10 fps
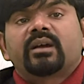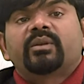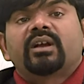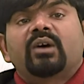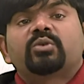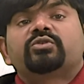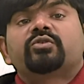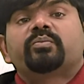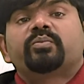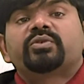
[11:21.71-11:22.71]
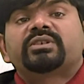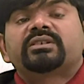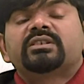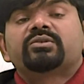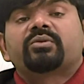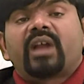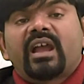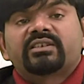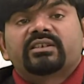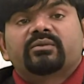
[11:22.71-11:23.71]
I mean, how do you put it into
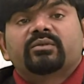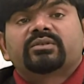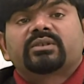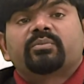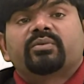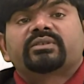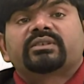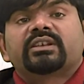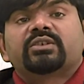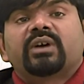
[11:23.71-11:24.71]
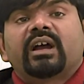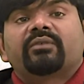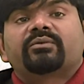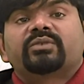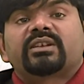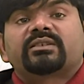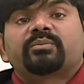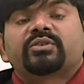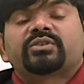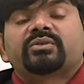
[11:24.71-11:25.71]
writing? Supposing we are
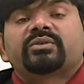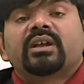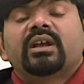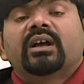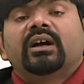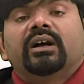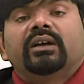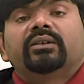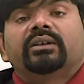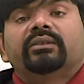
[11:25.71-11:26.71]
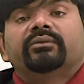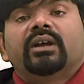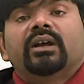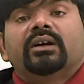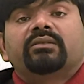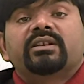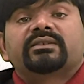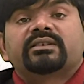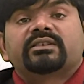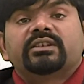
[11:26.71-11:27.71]
supposed to give
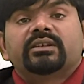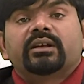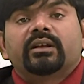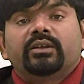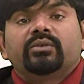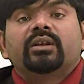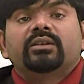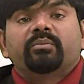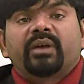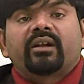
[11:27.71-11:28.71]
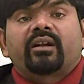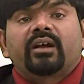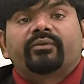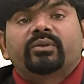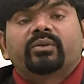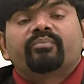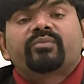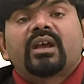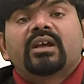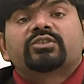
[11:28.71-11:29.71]
reasons in a paragraph.
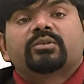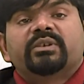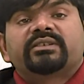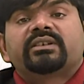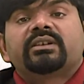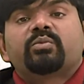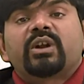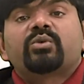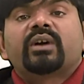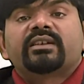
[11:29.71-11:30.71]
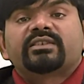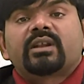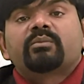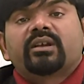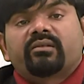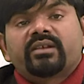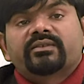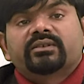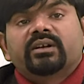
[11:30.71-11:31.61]
So basically, what do you understand by a reason?